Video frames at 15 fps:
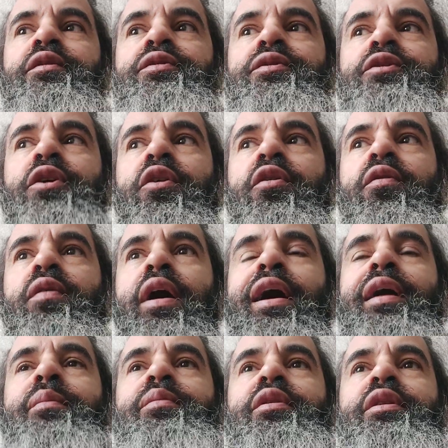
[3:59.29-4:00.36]
So
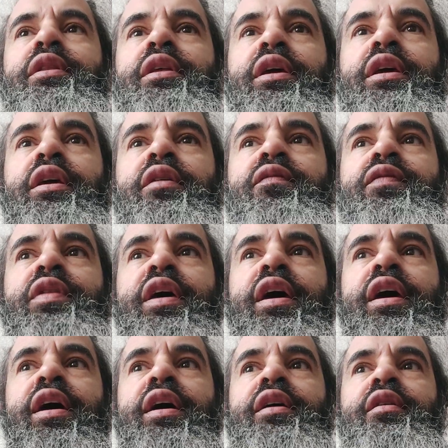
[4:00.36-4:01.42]
I believe
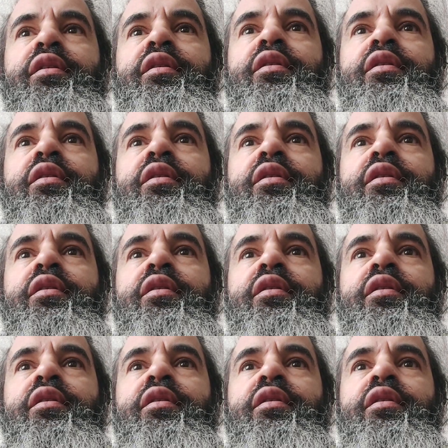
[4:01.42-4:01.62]
that